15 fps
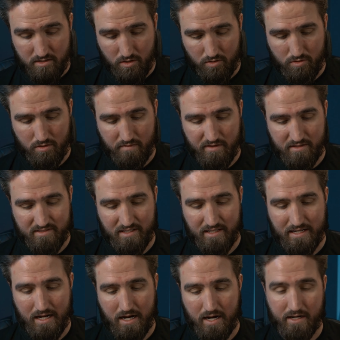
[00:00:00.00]
total of the
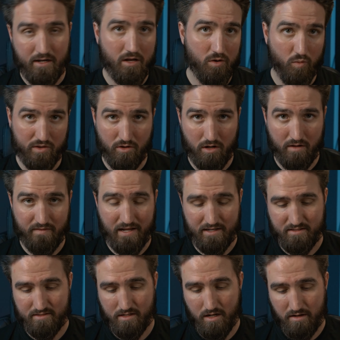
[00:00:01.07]
Z9 with all of that
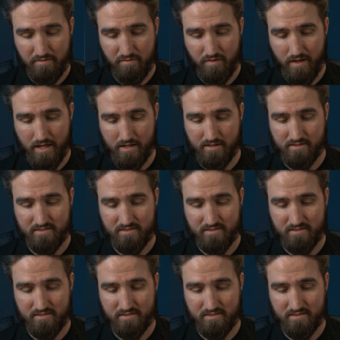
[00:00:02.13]
stuff is